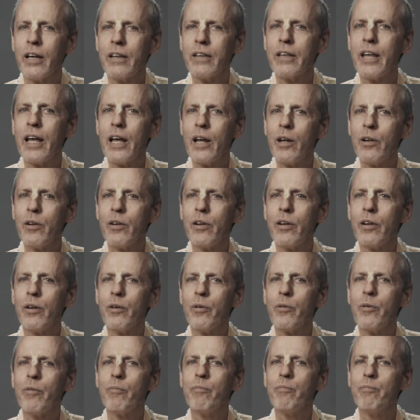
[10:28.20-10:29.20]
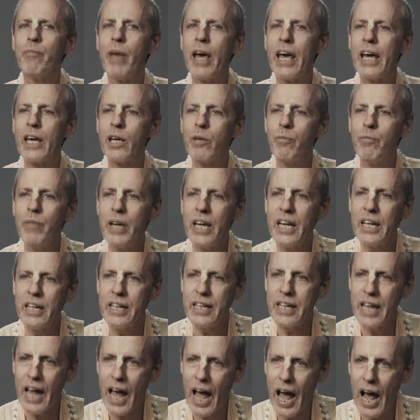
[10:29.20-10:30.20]
"Then make me
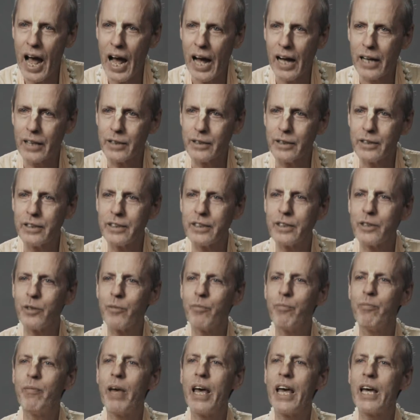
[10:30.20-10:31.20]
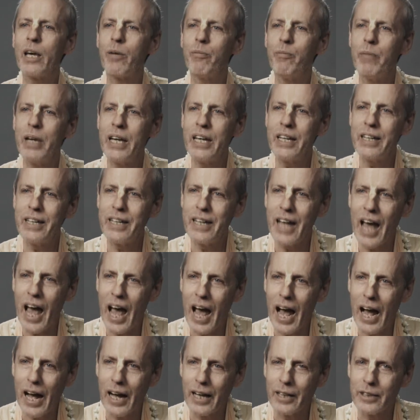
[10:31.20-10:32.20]
dance, make me
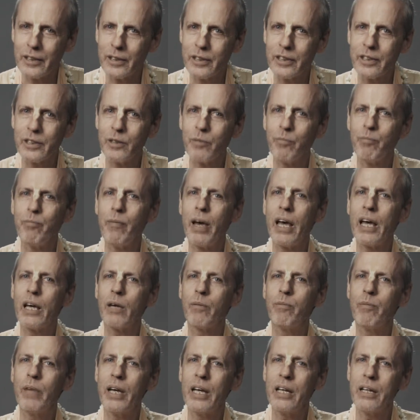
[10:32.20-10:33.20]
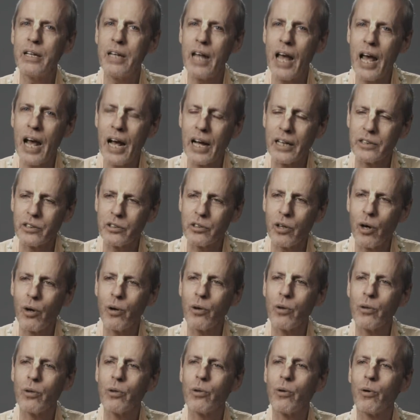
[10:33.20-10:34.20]
dance, make me dance,
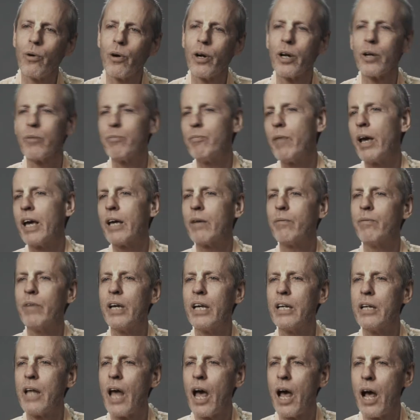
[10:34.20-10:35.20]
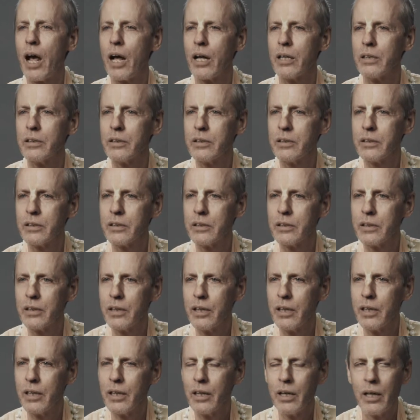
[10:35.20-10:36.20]
oh Lord, make me dance."
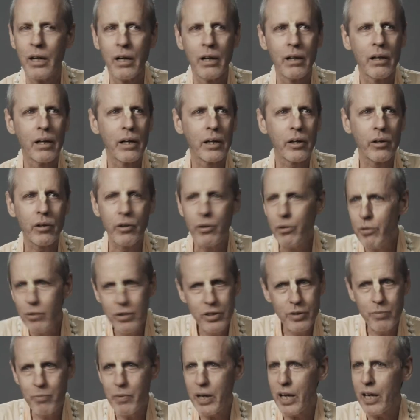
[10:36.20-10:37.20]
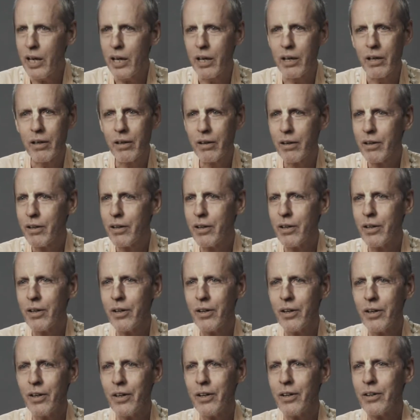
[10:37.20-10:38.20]
Like, use me
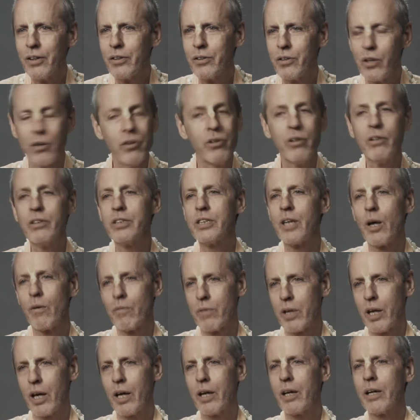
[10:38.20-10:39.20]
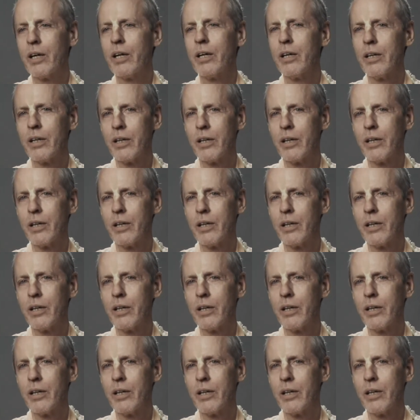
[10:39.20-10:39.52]
to do something.